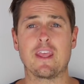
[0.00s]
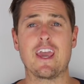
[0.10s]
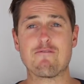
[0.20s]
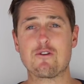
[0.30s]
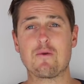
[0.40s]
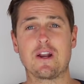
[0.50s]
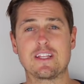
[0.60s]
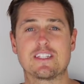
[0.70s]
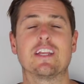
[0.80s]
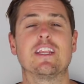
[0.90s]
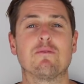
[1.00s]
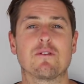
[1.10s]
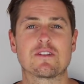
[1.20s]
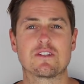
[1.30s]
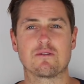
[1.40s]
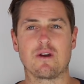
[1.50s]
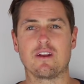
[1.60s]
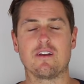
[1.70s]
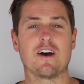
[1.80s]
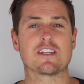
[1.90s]
everyone in Sydney wants to
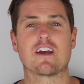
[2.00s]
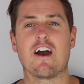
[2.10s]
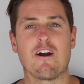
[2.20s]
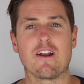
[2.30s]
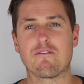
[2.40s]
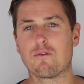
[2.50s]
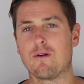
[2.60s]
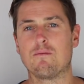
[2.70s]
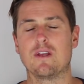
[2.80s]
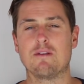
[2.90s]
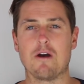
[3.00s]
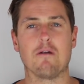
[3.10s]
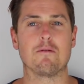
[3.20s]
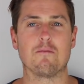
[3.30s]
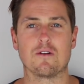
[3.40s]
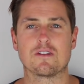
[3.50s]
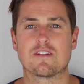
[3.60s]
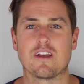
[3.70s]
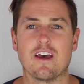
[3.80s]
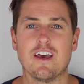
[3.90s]
own a nice car, and everyone in Melbourne
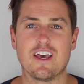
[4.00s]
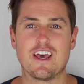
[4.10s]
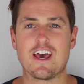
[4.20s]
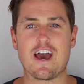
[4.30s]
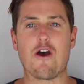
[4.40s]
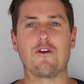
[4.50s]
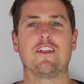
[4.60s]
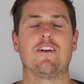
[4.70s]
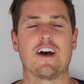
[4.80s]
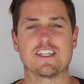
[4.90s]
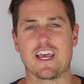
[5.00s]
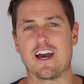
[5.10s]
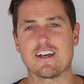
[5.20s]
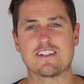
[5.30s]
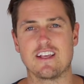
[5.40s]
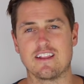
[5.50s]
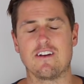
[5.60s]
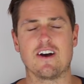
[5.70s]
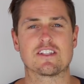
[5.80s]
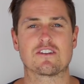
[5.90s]
wants to own the nice house near the
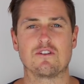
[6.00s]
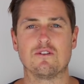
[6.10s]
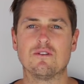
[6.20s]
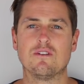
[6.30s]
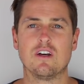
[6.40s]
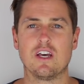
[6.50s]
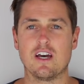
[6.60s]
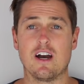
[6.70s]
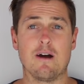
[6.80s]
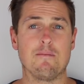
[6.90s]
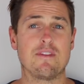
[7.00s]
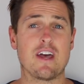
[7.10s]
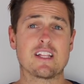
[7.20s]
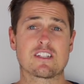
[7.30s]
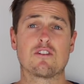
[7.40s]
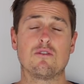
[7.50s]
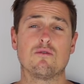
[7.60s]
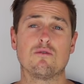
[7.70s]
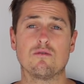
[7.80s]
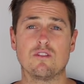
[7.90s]
nice school. That's
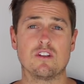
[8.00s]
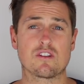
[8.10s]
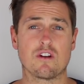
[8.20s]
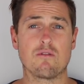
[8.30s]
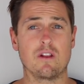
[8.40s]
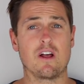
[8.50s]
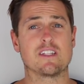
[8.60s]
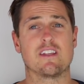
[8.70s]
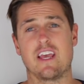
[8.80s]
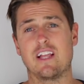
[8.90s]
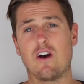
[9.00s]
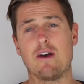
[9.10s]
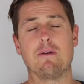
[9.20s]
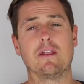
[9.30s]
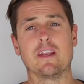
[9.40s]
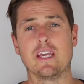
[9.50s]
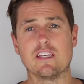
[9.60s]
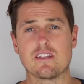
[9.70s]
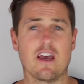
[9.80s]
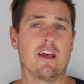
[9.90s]
cool. You just got to realize that they're
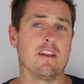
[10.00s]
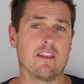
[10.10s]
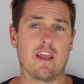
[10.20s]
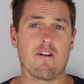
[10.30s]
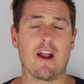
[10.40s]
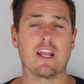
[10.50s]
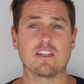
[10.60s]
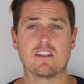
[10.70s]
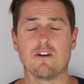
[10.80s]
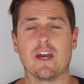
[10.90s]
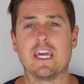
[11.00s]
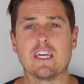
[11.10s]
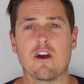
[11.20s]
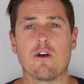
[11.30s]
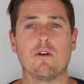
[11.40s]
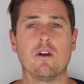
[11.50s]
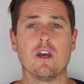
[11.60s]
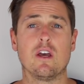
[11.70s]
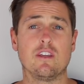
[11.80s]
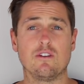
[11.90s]
liabilities, and they're adding to your ego,
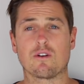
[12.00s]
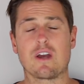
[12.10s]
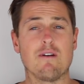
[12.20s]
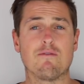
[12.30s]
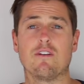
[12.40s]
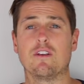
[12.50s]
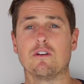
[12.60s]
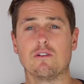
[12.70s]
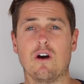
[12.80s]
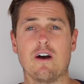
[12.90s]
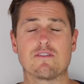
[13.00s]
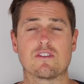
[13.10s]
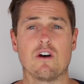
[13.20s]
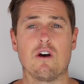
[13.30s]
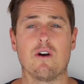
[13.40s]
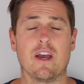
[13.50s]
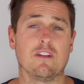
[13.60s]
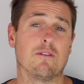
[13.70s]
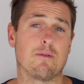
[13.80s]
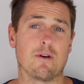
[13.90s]
your comfort, your lifestyle,
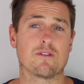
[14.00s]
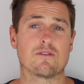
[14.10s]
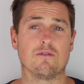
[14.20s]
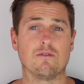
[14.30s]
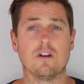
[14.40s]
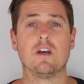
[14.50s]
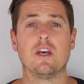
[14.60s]
and your personal